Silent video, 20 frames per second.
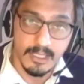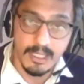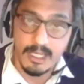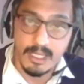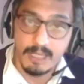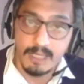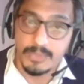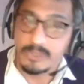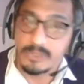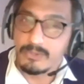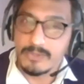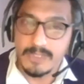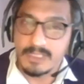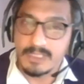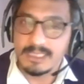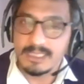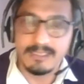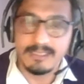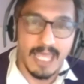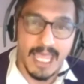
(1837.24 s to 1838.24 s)
But those are
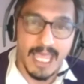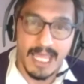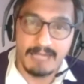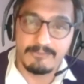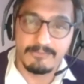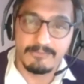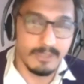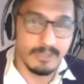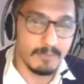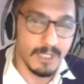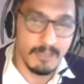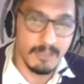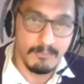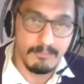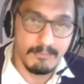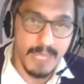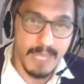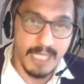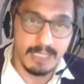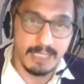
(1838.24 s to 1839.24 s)
just a handful
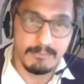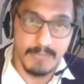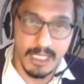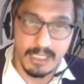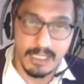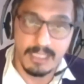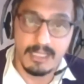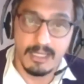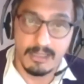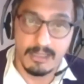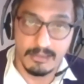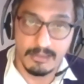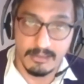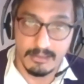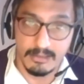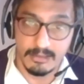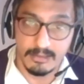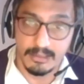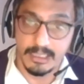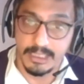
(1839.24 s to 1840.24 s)
among many, many
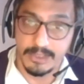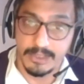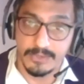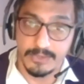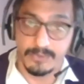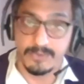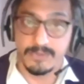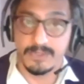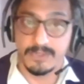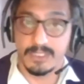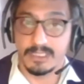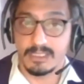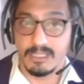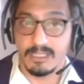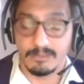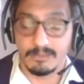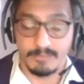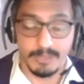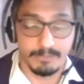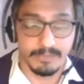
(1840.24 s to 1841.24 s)
other issues that
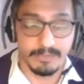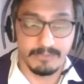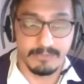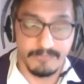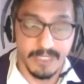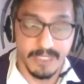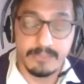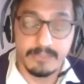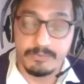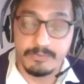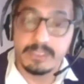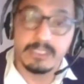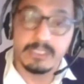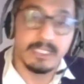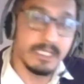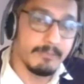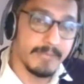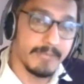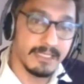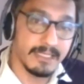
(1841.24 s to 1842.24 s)
young people face, which
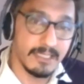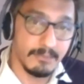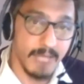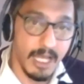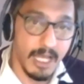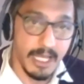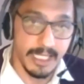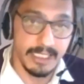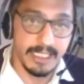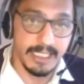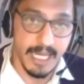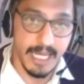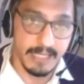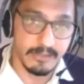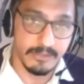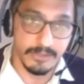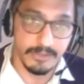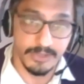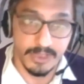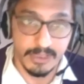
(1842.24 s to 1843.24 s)
really makes them a highly
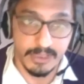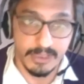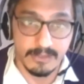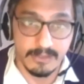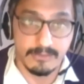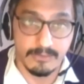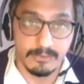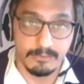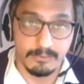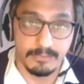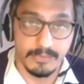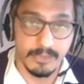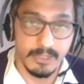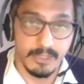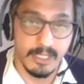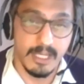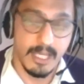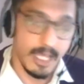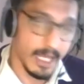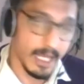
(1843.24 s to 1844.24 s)
heterogeneous group.
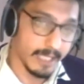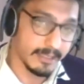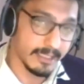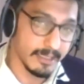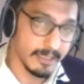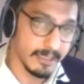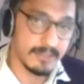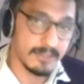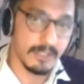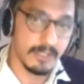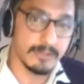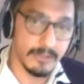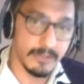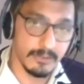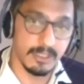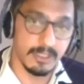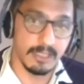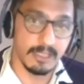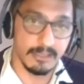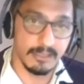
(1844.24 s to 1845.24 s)
I think that's also
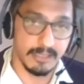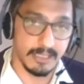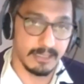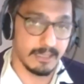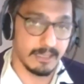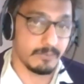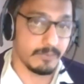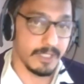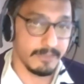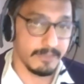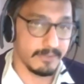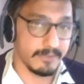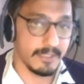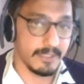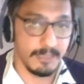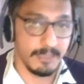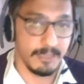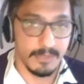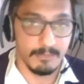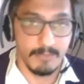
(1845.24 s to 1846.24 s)
another thing that we have to
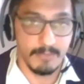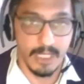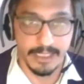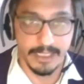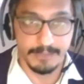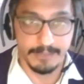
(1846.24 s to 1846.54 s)
keep in mind.